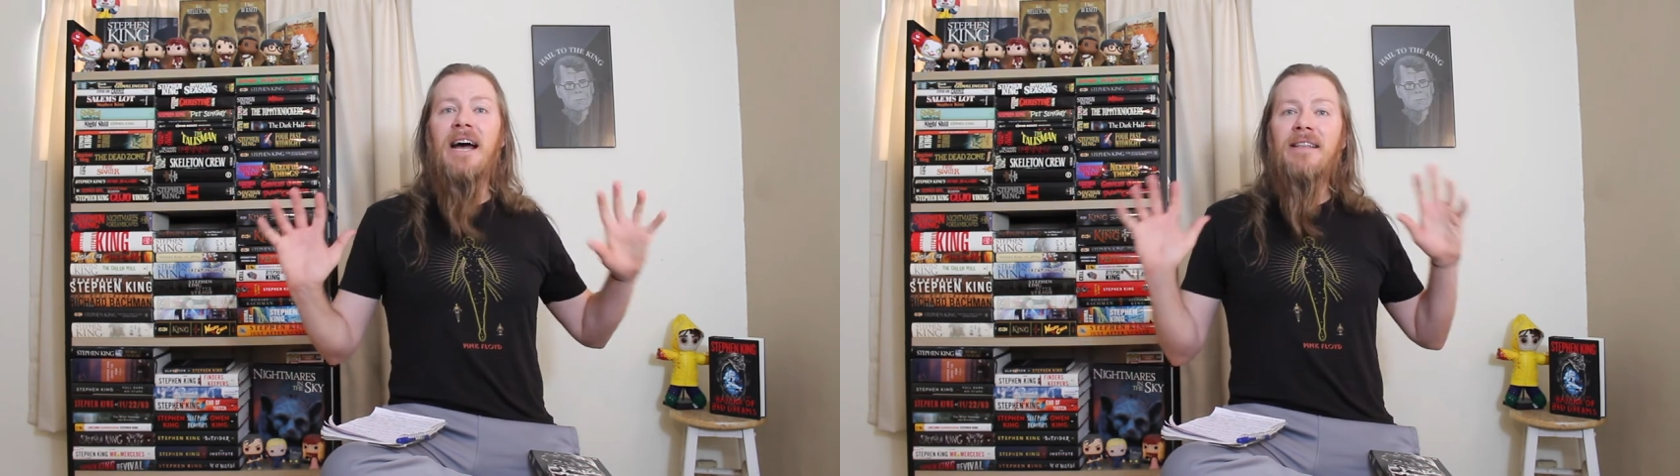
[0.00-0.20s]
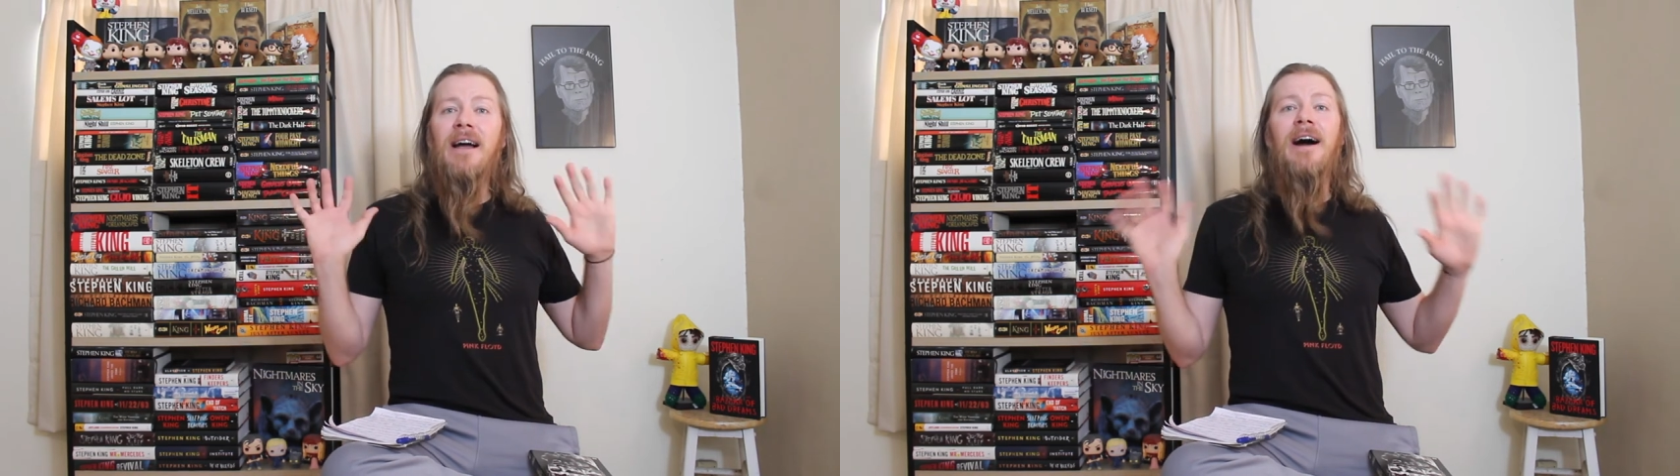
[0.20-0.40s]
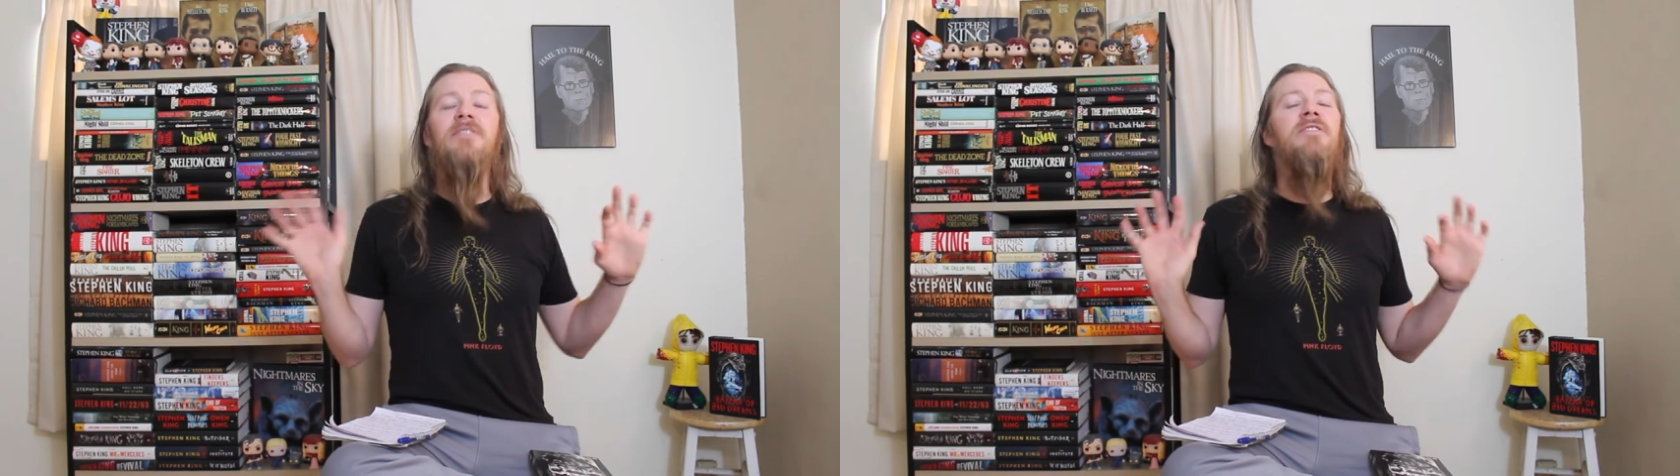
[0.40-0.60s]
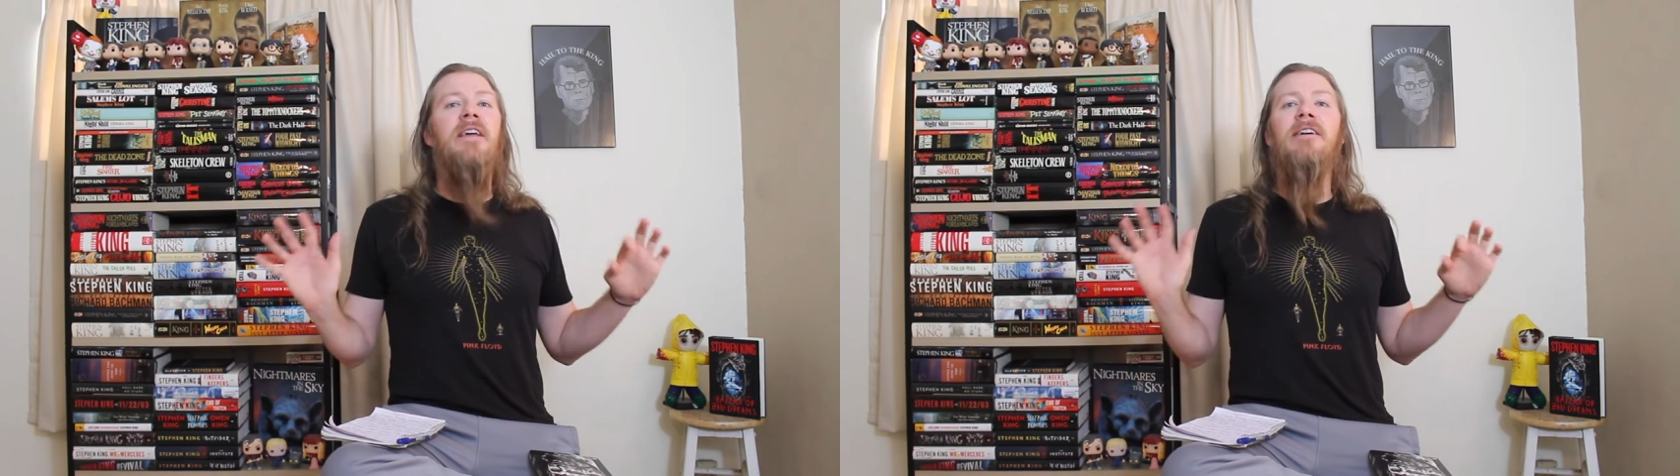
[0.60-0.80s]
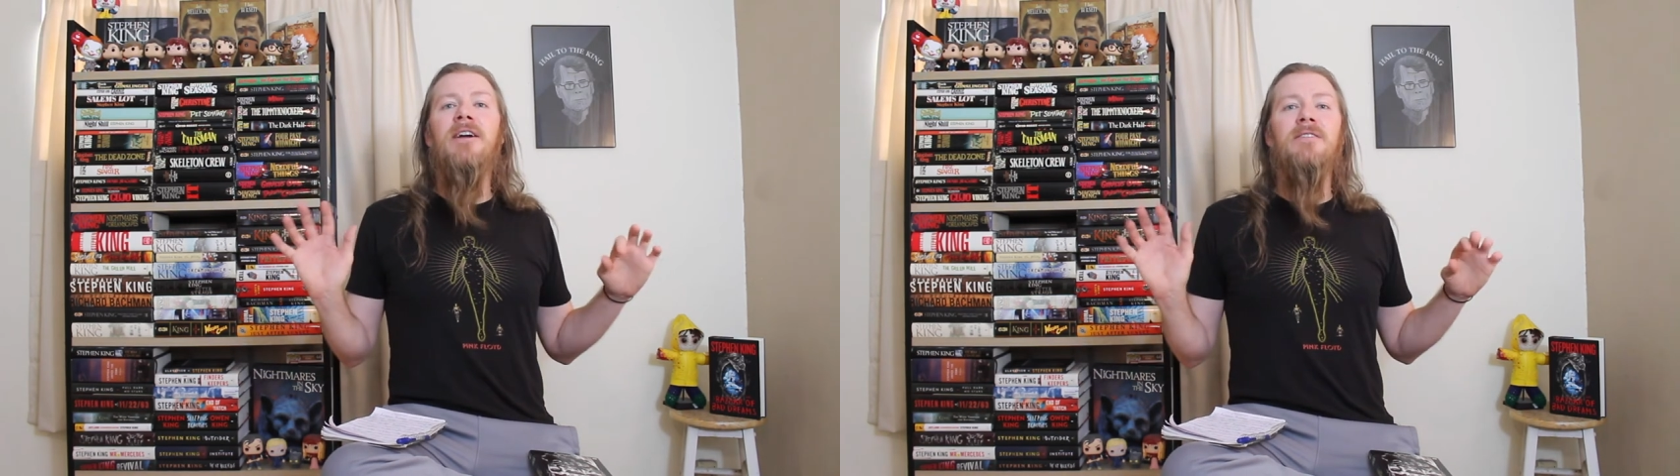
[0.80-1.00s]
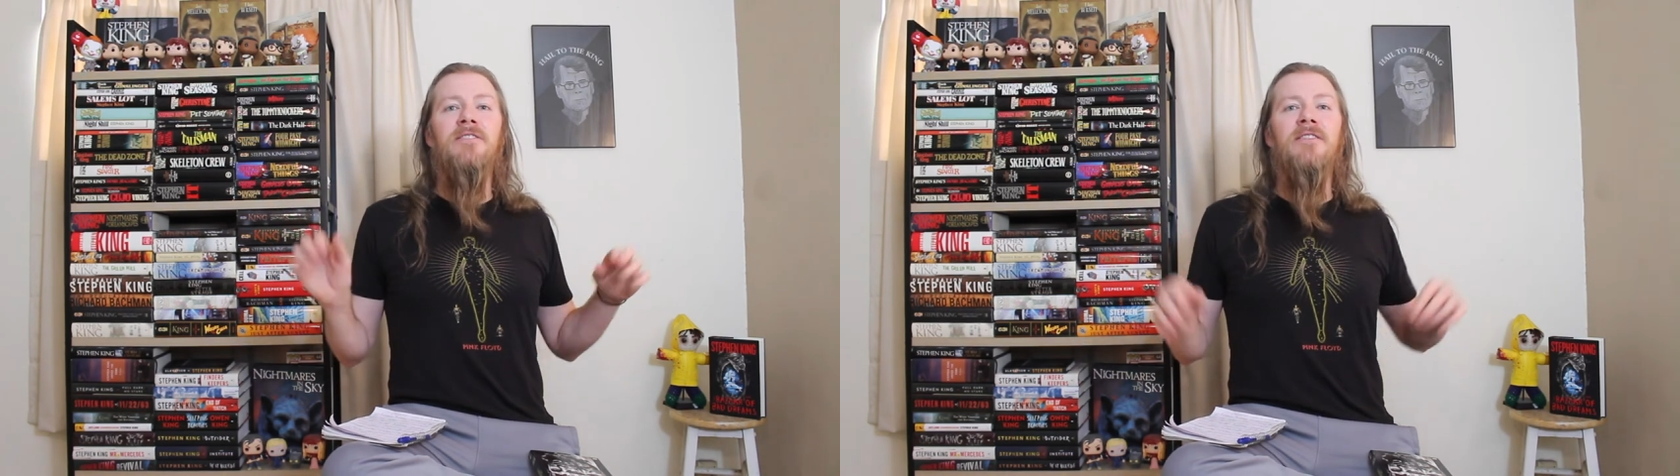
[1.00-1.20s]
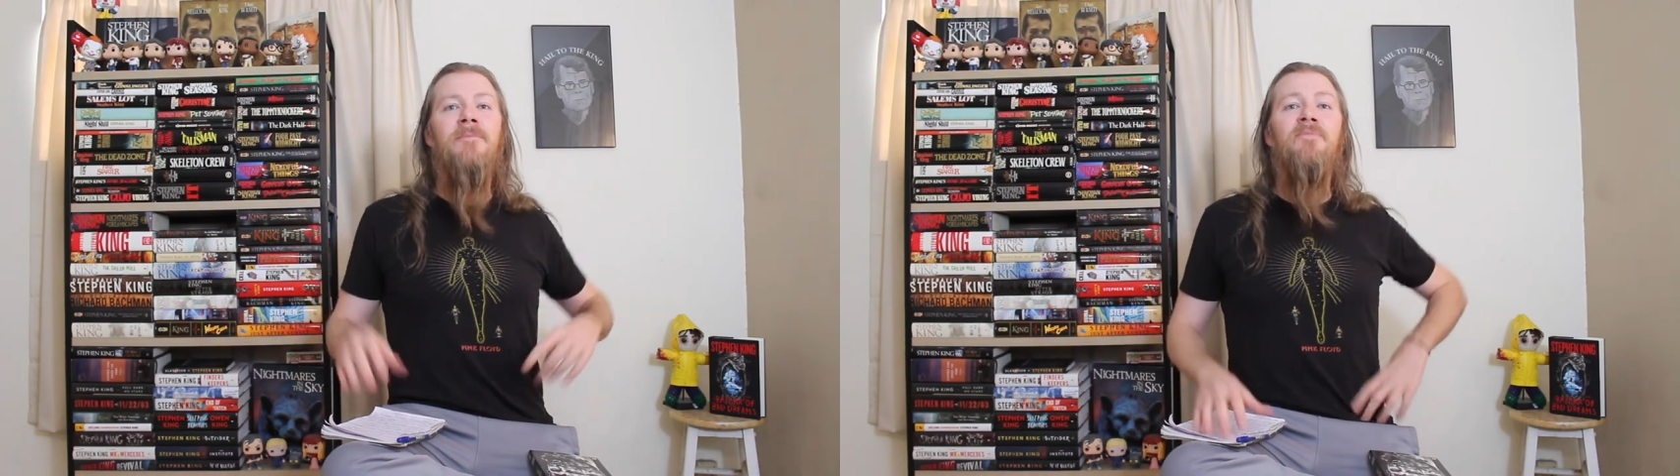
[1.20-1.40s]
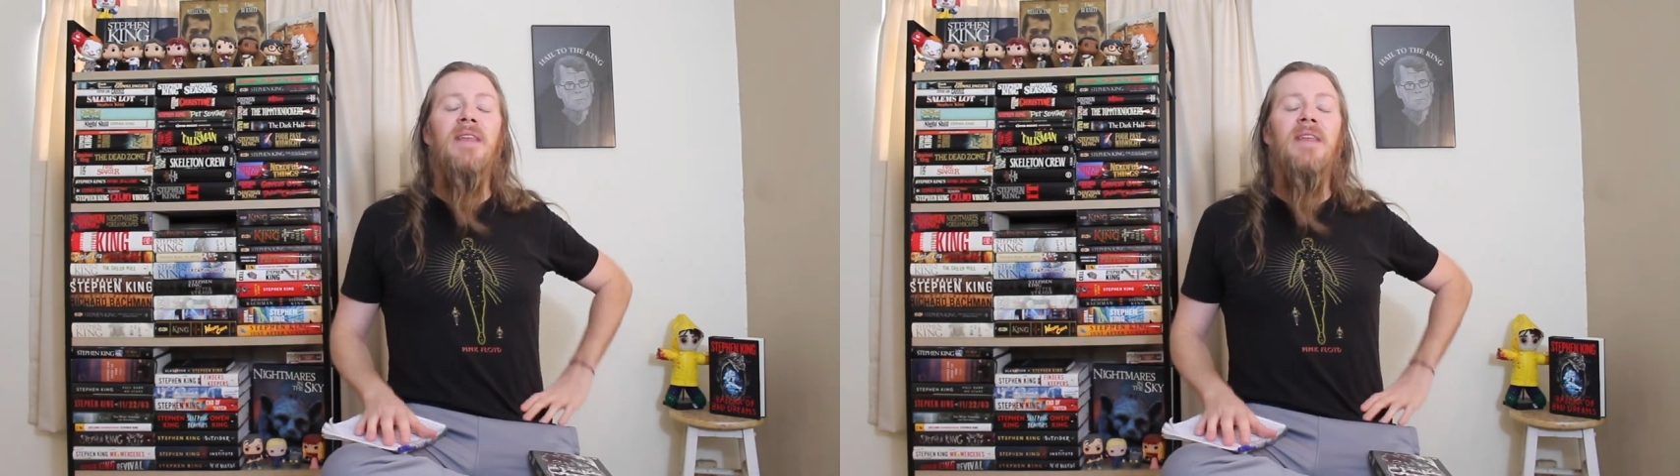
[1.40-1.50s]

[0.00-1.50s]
that Hodges character